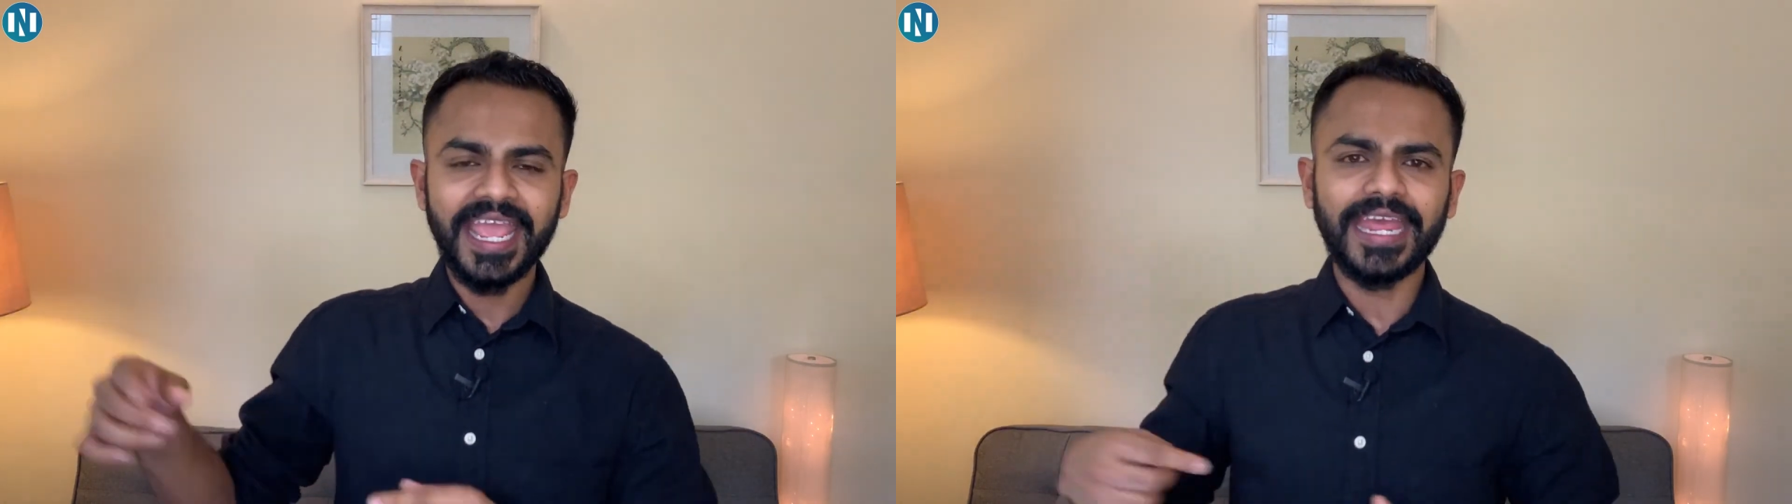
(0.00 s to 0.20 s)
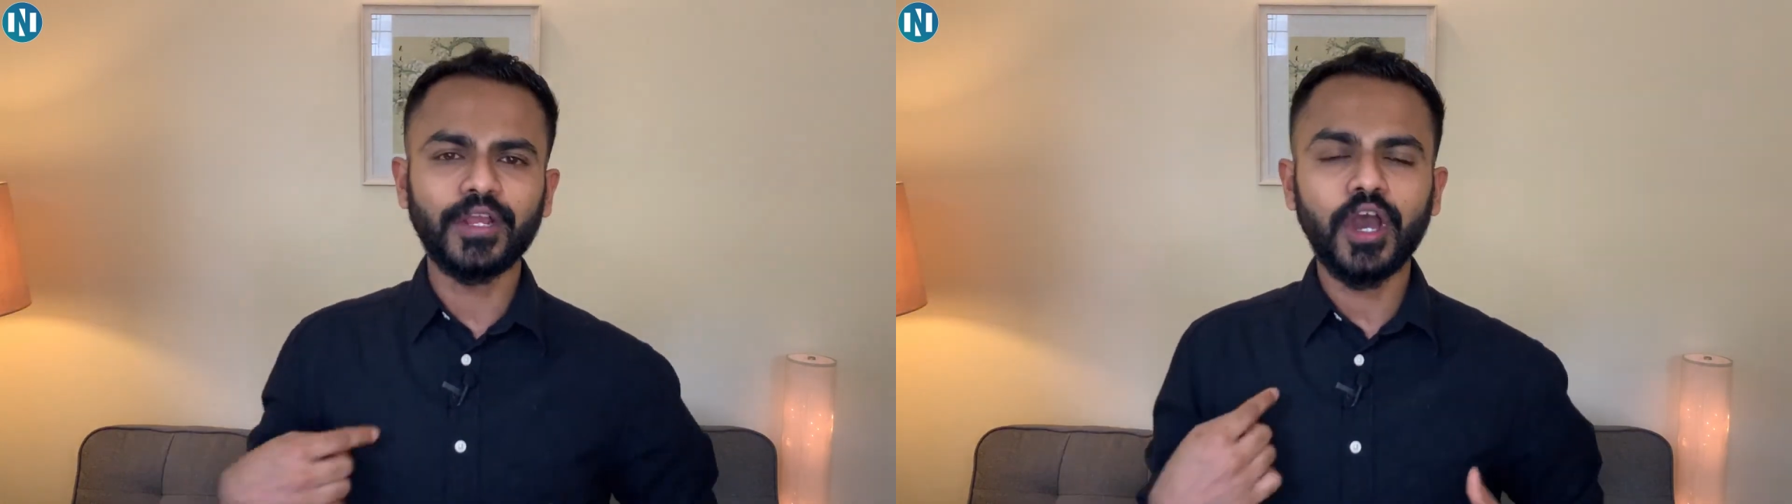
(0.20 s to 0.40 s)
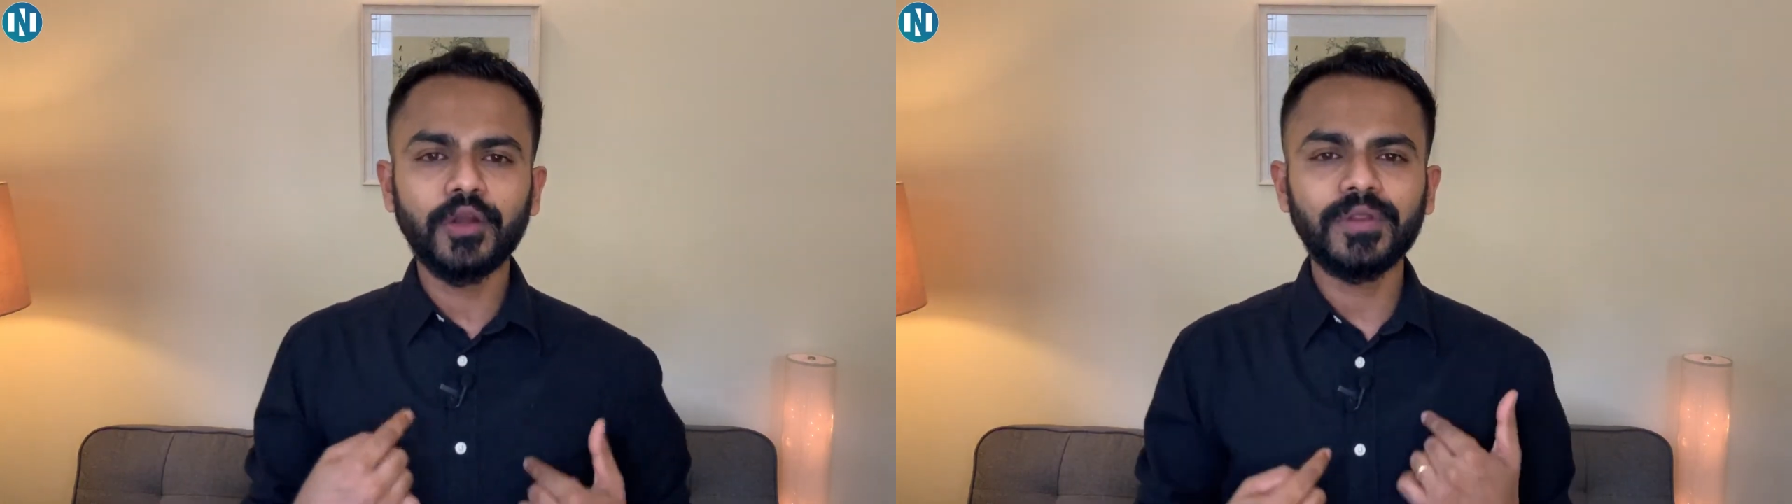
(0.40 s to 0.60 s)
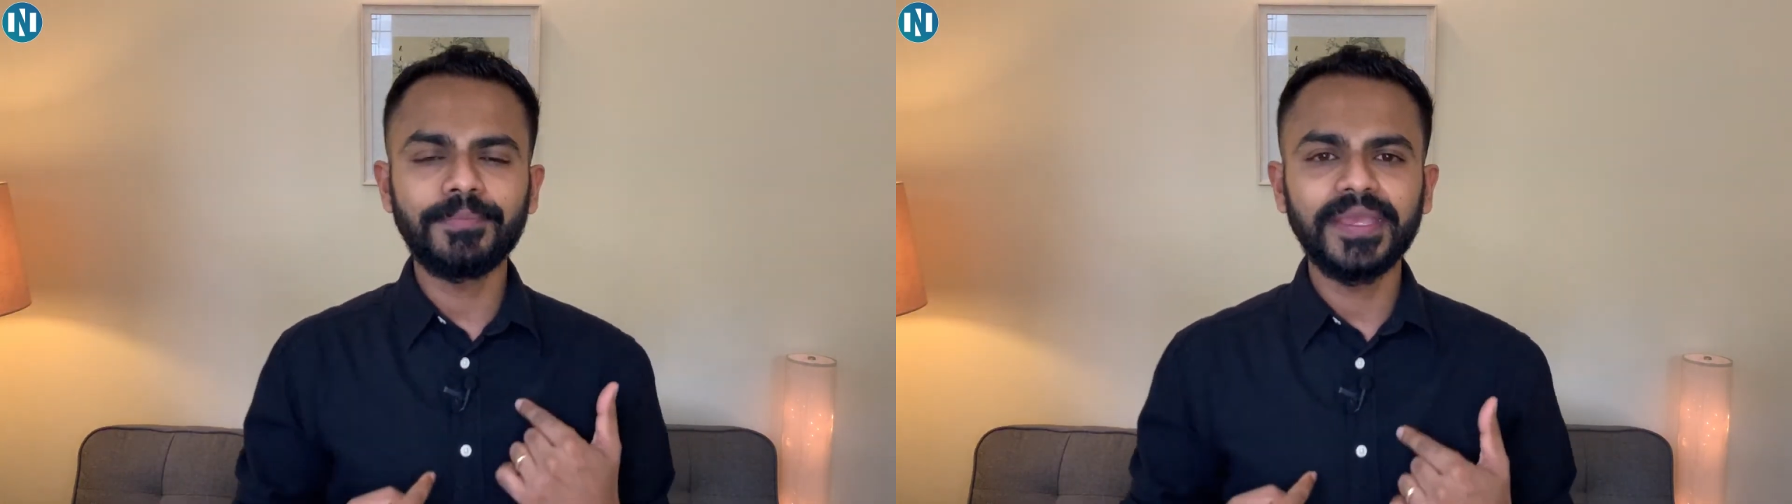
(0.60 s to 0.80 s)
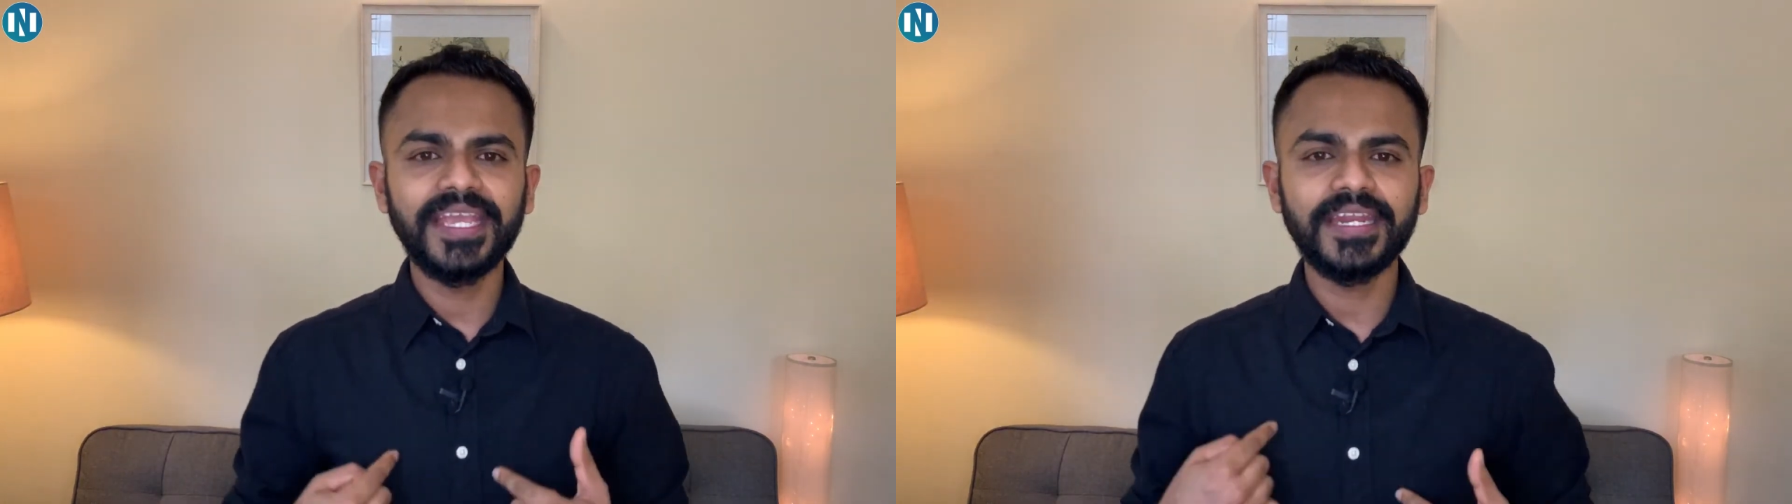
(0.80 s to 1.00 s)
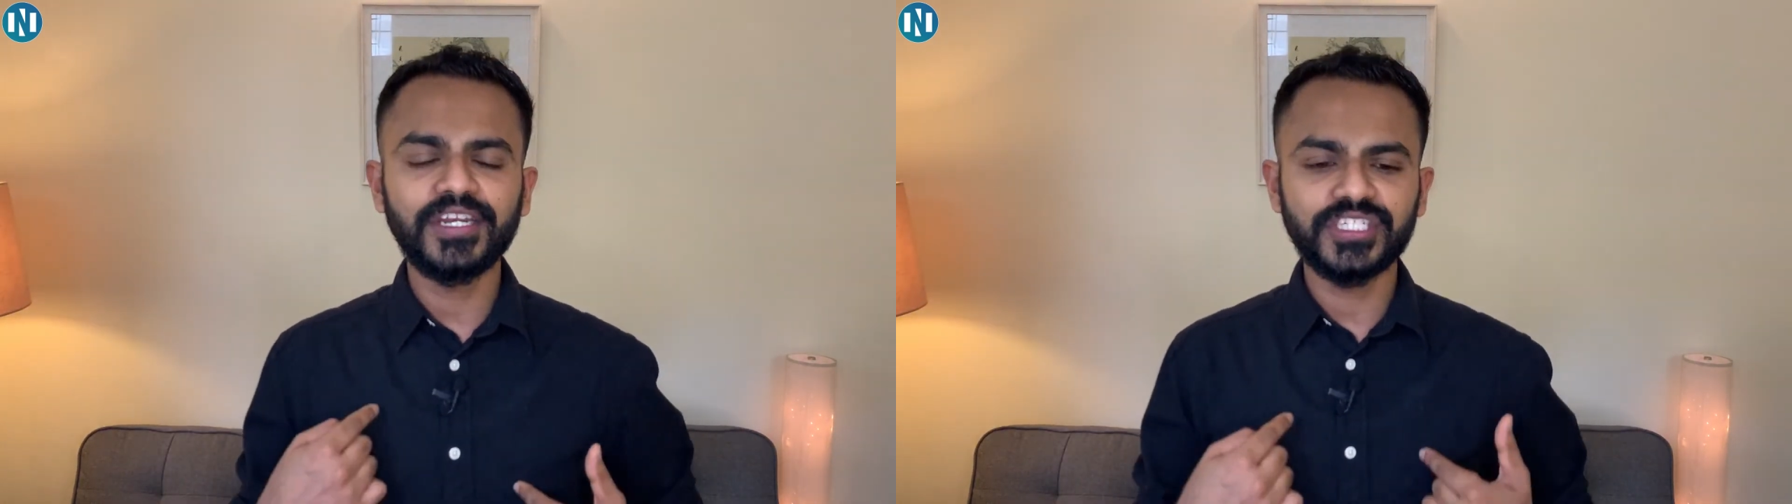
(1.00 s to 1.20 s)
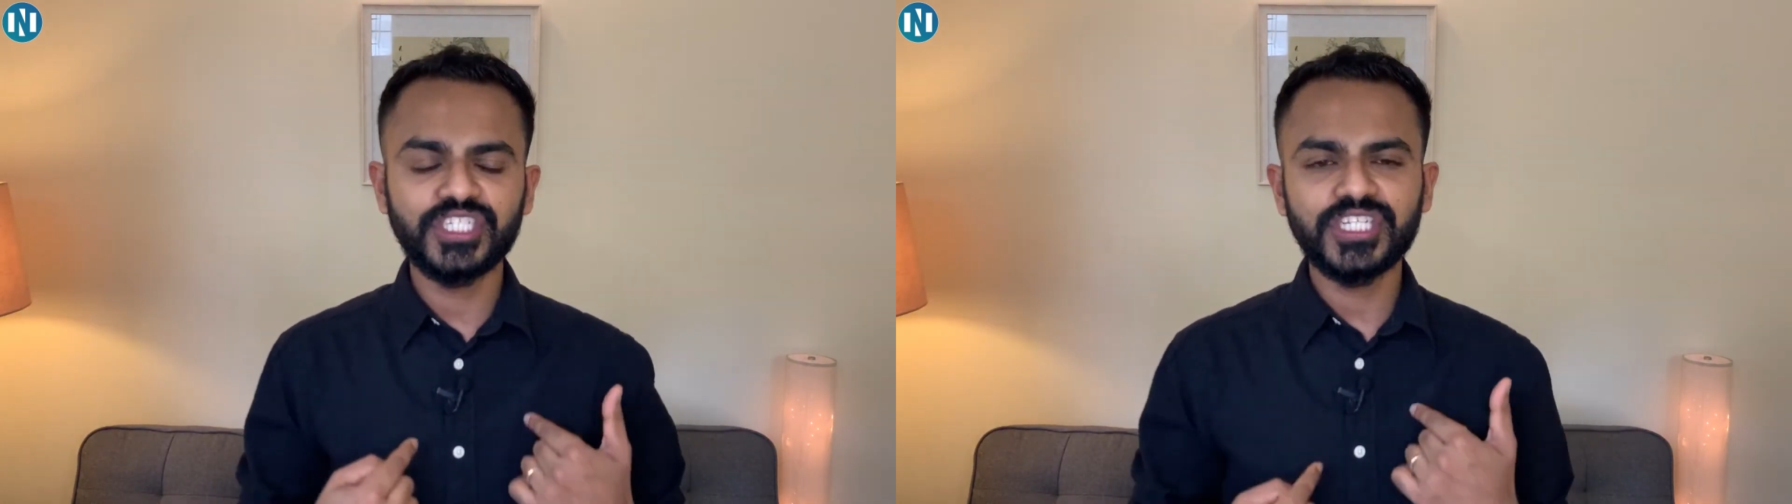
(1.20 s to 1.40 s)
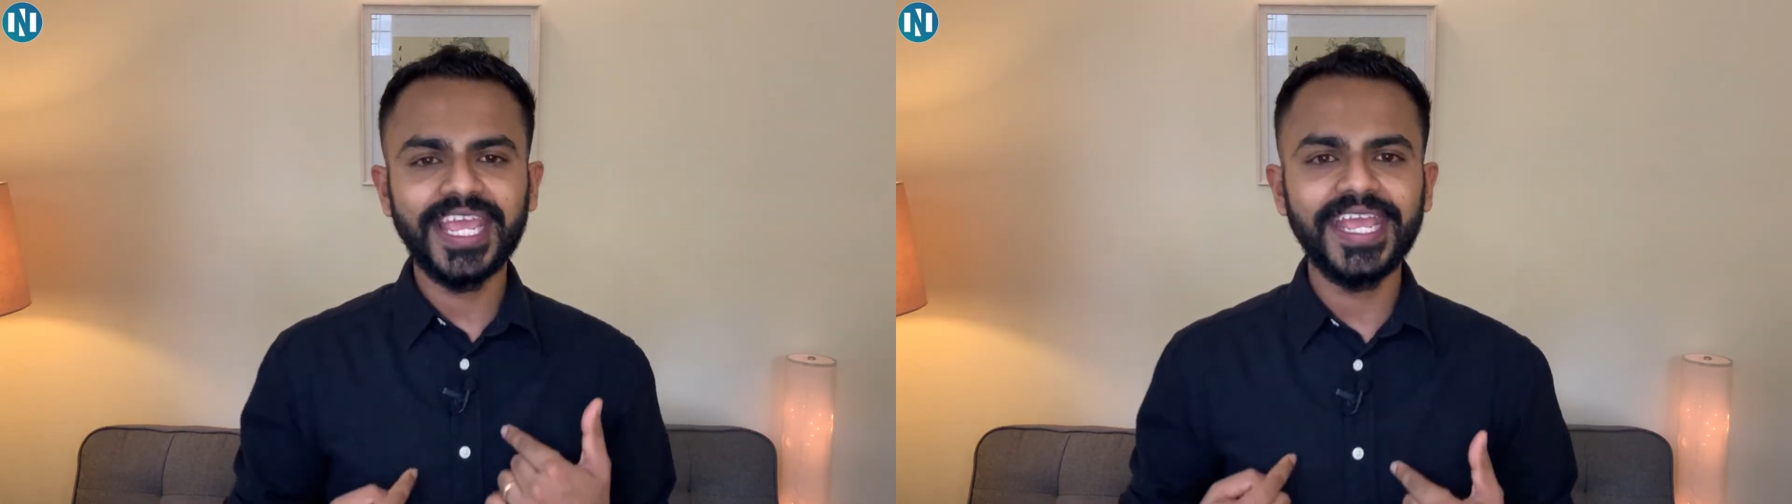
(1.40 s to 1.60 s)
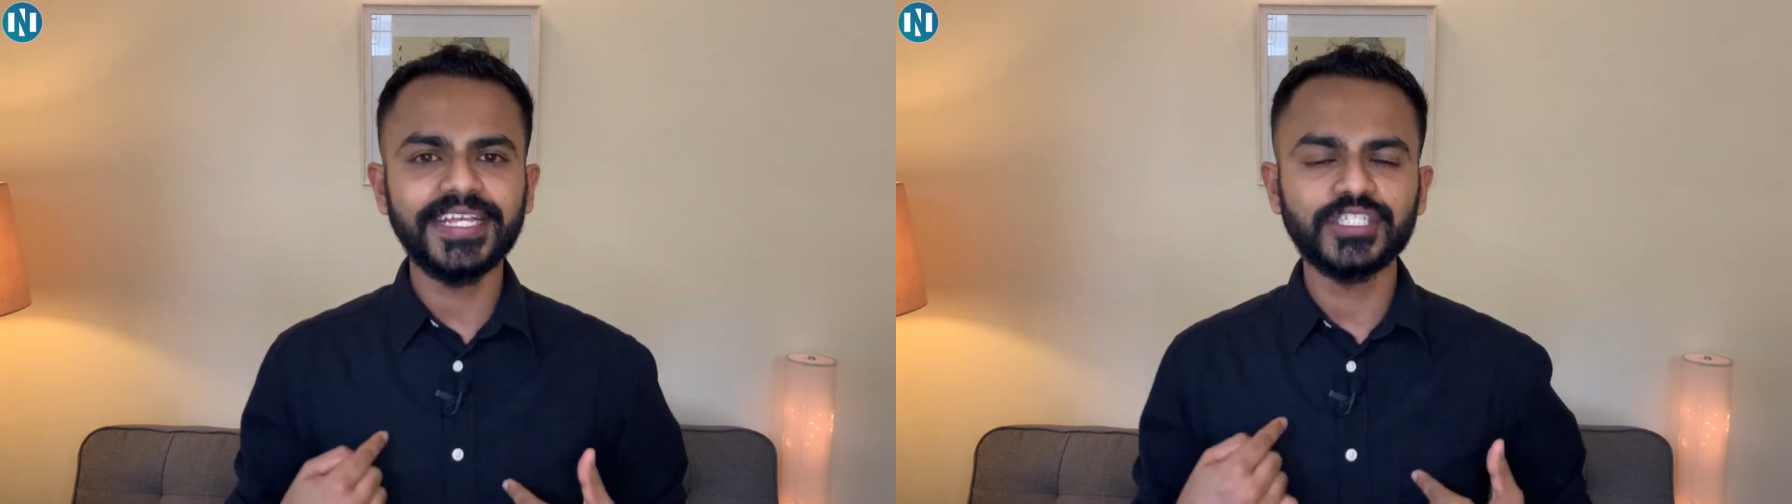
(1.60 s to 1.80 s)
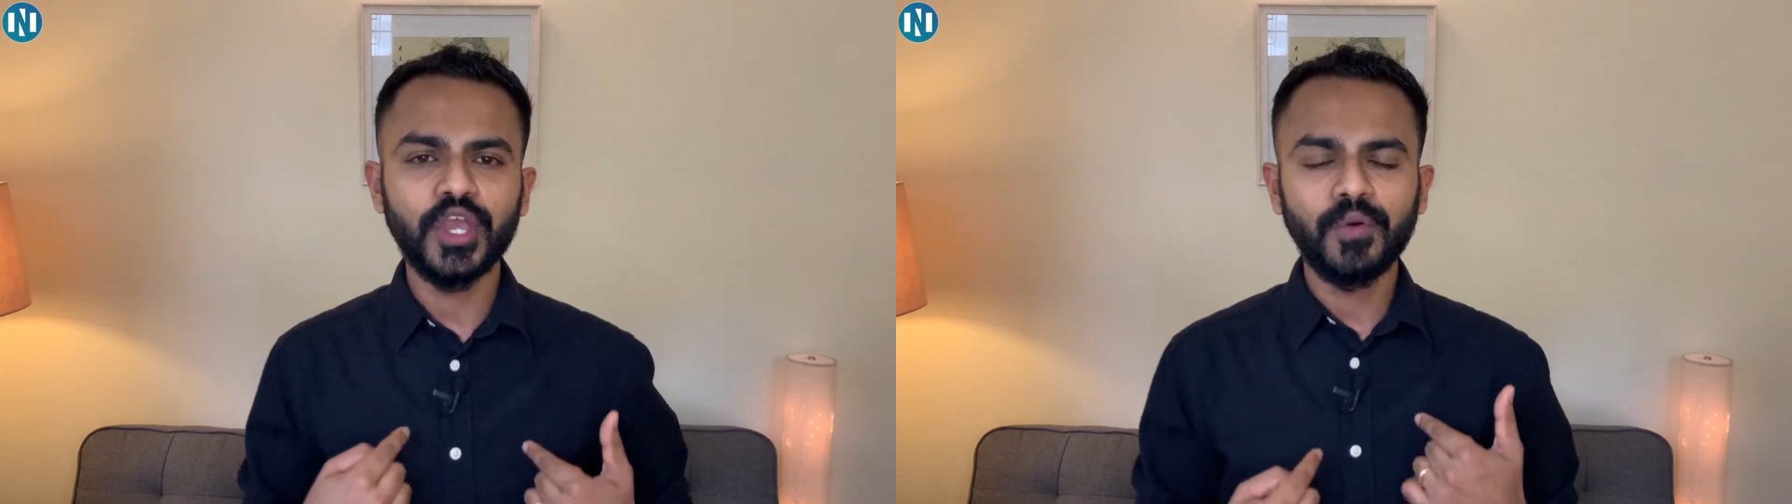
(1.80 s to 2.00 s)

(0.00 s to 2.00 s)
And God will begin to change